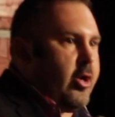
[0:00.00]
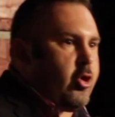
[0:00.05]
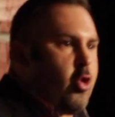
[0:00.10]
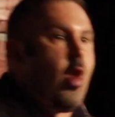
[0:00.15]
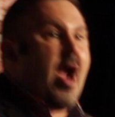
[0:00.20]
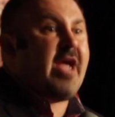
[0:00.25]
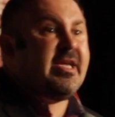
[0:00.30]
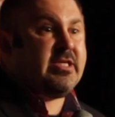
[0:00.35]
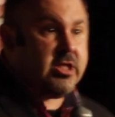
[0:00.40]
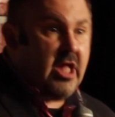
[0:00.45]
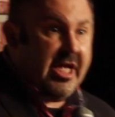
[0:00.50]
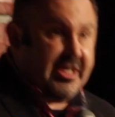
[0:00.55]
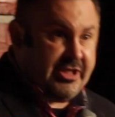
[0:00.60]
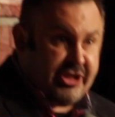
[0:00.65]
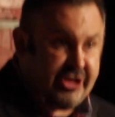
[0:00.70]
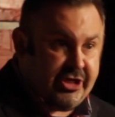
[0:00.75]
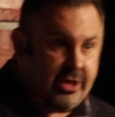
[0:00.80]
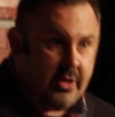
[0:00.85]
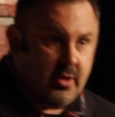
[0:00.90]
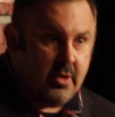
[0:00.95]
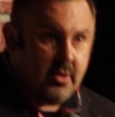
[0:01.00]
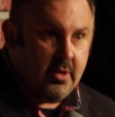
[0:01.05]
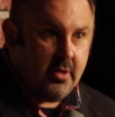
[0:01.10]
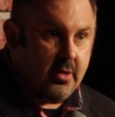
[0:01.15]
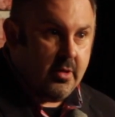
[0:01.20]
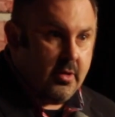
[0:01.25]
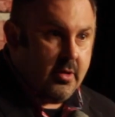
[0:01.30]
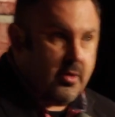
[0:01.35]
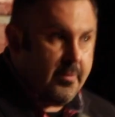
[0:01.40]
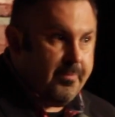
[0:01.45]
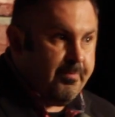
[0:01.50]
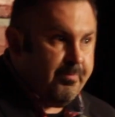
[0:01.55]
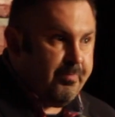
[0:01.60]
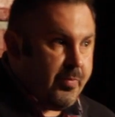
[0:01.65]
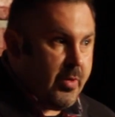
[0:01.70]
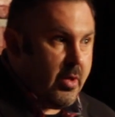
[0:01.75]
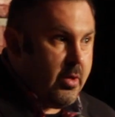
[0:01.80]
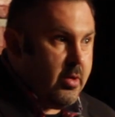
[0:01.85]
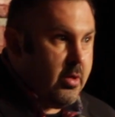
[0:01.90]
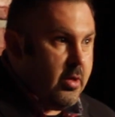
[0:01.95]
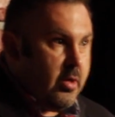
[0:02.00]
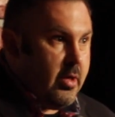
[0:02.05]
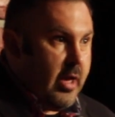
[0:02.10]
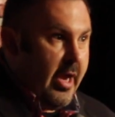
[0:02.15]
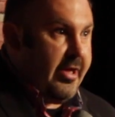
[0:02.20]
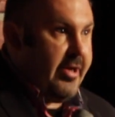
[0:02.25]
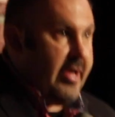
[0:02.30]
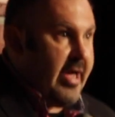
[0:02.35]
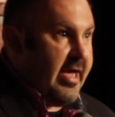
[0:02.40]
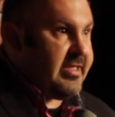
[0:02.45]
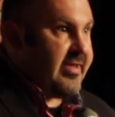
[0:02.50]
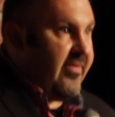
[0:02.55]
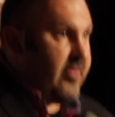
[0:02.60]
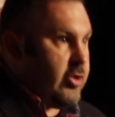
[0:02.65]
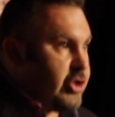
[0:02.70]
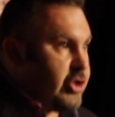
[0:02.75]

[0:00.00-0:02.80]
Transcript: Craigslist. Any of you guys ever